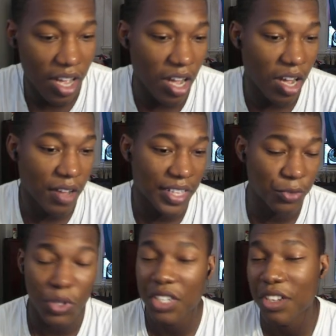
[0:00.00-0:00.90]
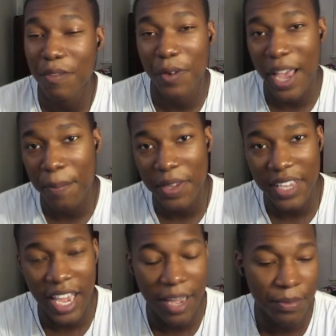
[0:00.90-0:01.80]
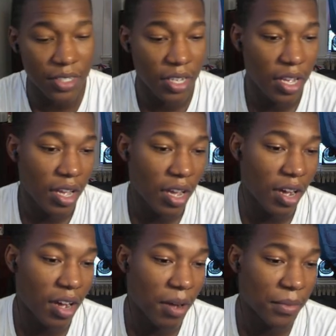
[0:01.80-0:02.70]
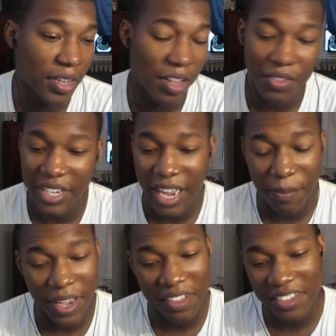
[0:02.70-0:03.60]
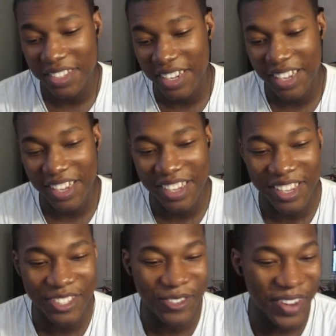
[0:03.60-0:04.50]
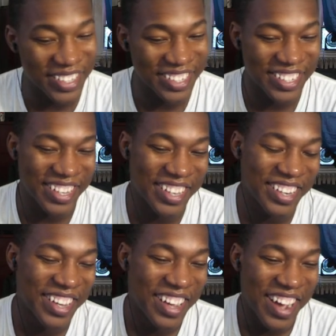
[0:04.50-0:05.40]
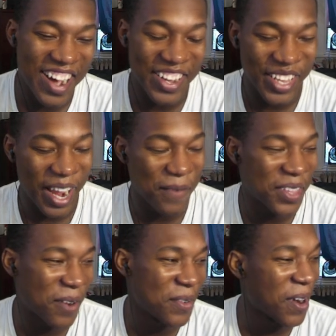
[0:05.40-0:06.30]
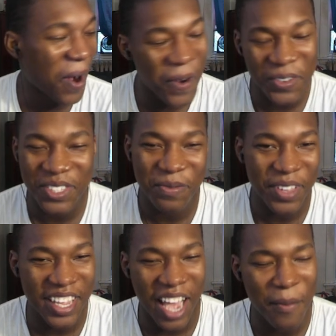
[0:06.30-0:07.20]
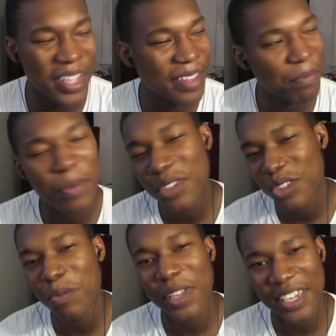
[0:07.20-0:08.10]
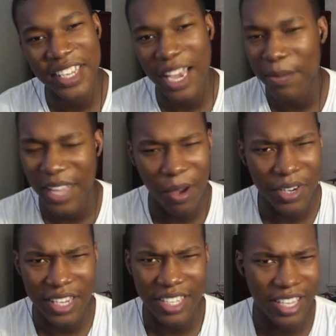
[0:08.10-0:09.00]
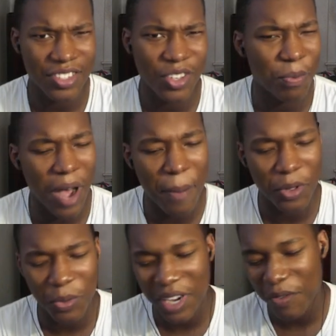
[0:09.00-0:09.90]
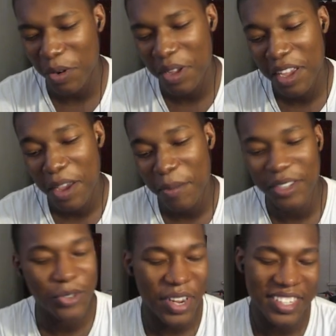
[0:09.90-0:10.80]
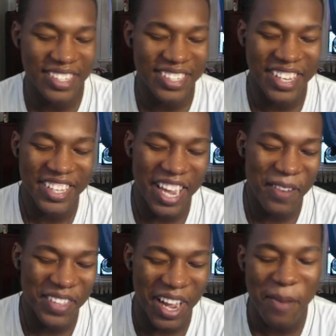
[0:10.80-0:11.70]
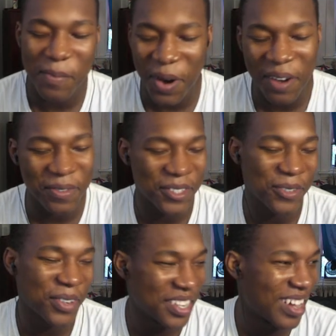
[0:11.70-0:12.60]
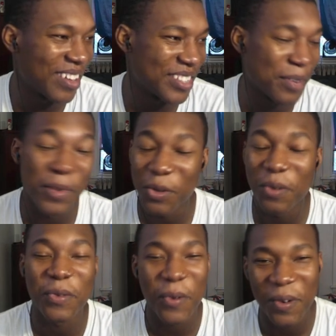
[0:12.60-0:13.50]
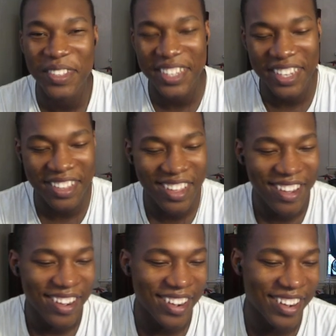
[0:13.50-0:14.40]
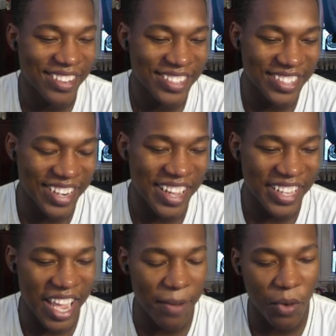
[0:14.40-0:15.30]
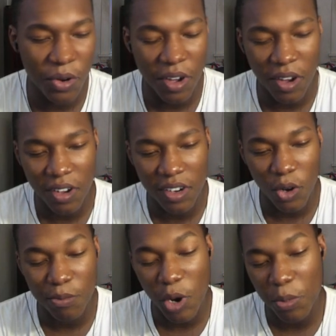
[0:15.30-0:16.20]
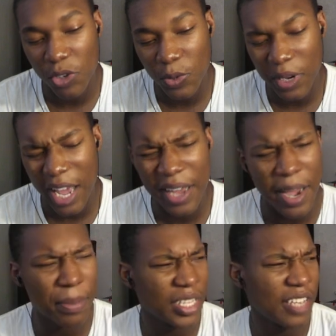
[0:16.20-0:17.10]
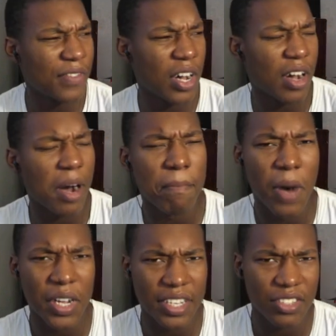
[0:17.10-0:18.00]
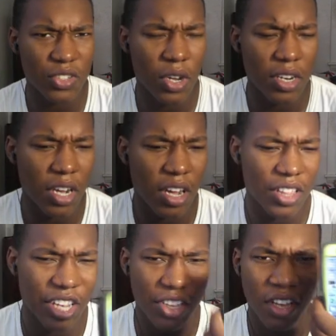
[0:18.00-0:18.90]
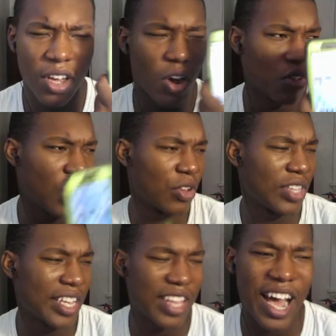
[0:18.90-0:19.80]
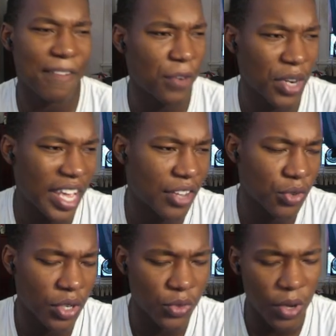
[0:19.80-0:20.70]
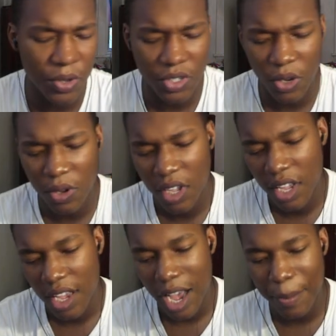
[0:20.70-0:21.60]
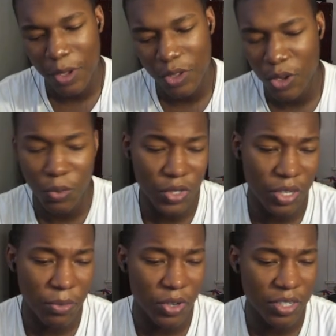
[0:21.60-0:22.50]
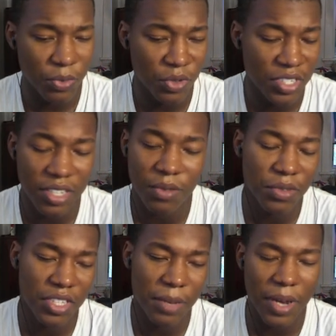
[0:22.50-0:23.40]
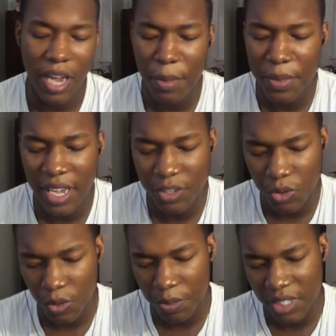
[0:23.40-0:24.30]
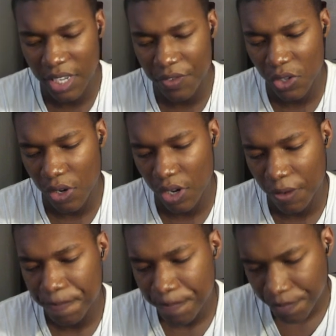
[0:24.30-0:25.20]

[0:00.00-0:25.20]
Uh, that's really good for Epic Games. Um, other than that, man, listen, it, it's crazy seeing a game that we all used to play. I mean, people still play the game nowadays. Like it's still popular, whatever. But it's crazy a game that I bought for twenty dollars in the middle of quarantine. Uh, to see that game on, on, on mobile as well, and I, and I believe uh, Among Us is on uh, like on, on like the iPhone and Android as well. So, I mean, yeah, we'll see much. We'll see. We'll see about it. I'm gonna be honest with you. Let me see if it's on there.